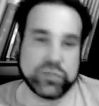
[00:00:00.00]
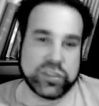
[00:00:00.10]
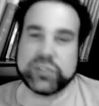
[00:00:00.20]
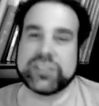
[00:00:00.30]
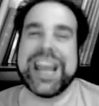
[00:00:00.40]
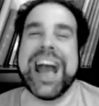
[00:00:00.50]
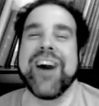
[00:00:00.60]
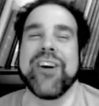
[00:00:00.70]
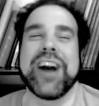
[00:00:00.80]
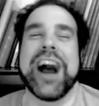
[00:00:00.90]
you'll see
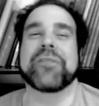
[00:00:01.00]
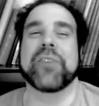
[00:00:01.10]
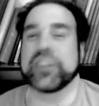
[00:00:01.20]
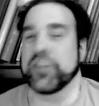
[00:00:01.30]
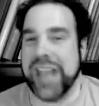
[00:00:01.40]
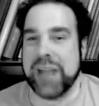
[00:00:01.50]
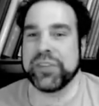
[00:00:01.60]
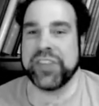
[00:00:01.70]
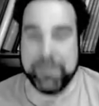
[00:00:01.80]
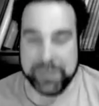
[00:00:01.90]
how, how far you get
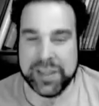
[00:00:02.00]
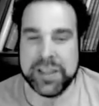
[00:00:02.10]
with them,